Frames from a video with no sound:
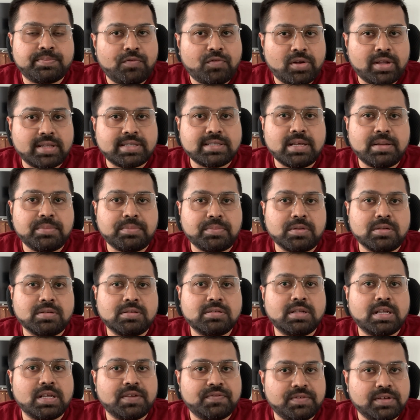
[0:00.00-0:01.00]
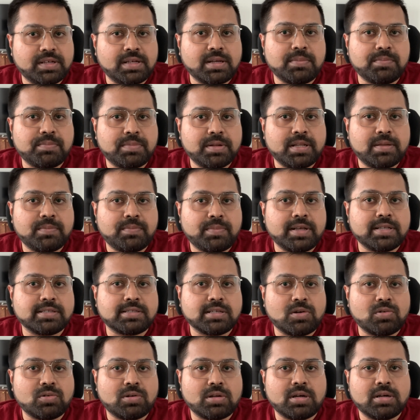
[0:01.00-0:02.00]
For example, if a company pays
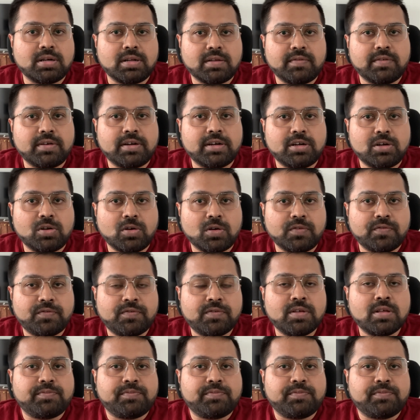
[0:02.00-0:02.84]
out a dividend of